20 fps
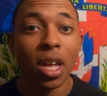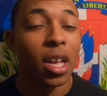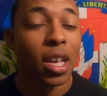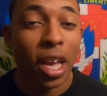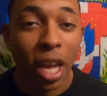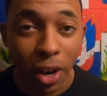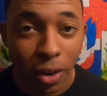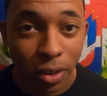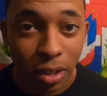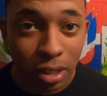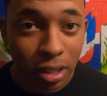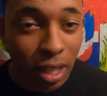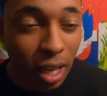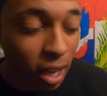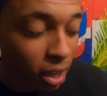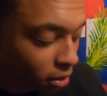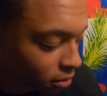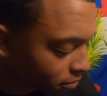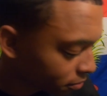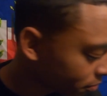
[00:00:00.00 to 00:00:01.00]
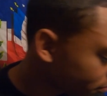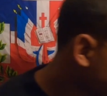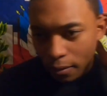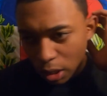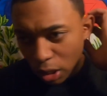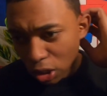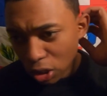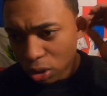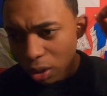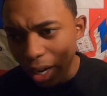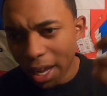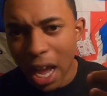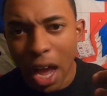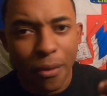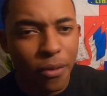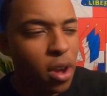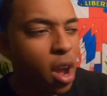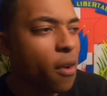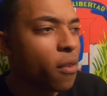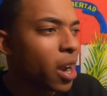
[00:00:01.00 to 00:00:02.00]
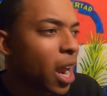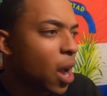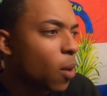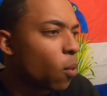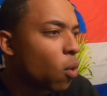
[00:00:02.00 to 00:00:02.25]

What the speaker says: Y'all don't understand. So like, have you ever like